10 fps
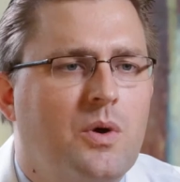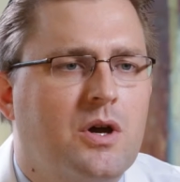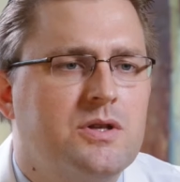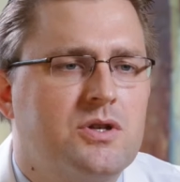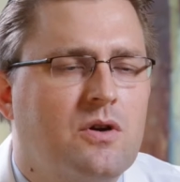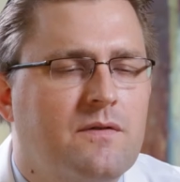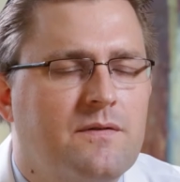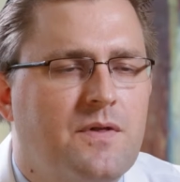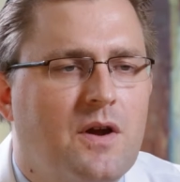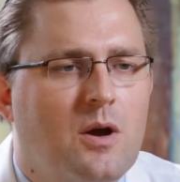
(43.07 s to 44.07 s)
When
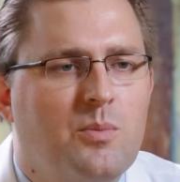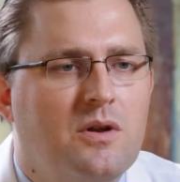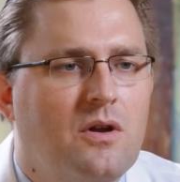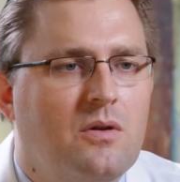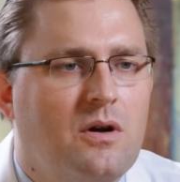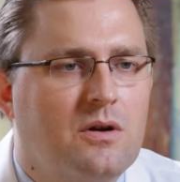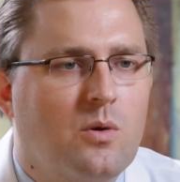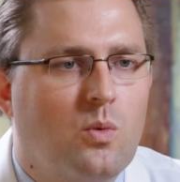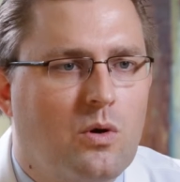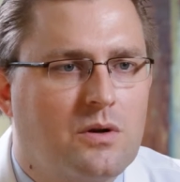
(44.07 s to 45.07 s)
conservative therapy no
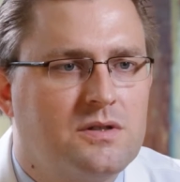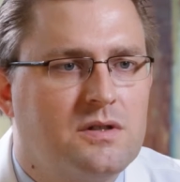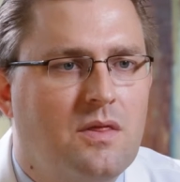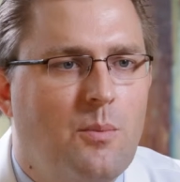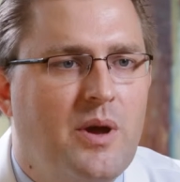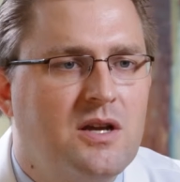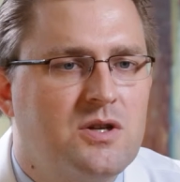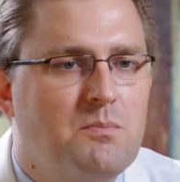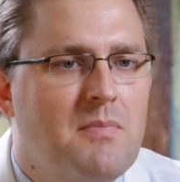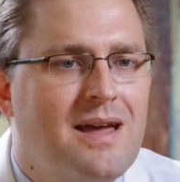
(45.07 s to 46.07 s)
longer works, the
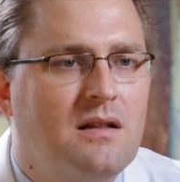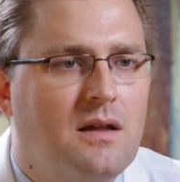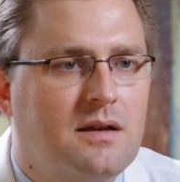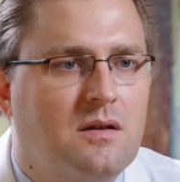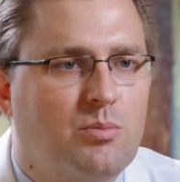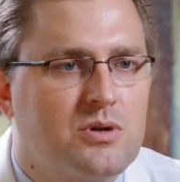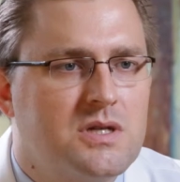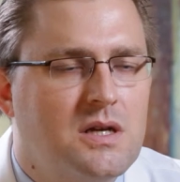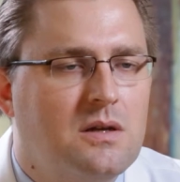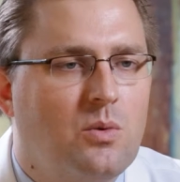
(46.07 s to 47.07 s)
patient may elect to
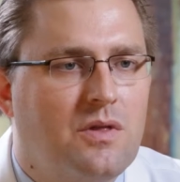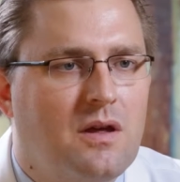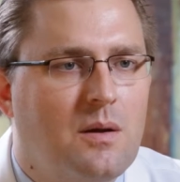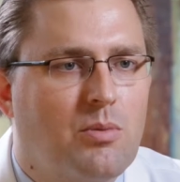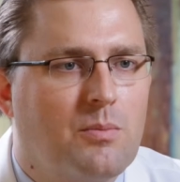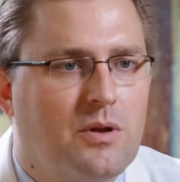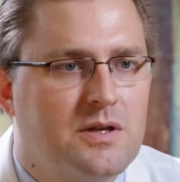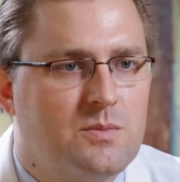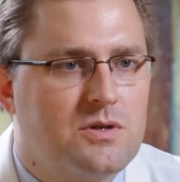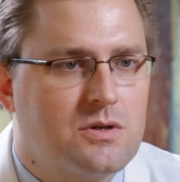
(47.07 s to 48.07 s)
proceed with a hip
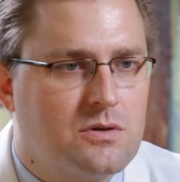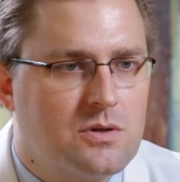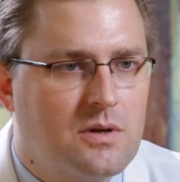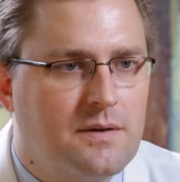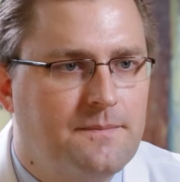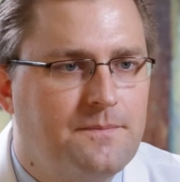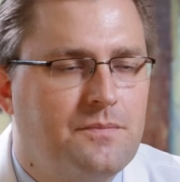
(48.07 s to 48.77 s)
replacement surgery.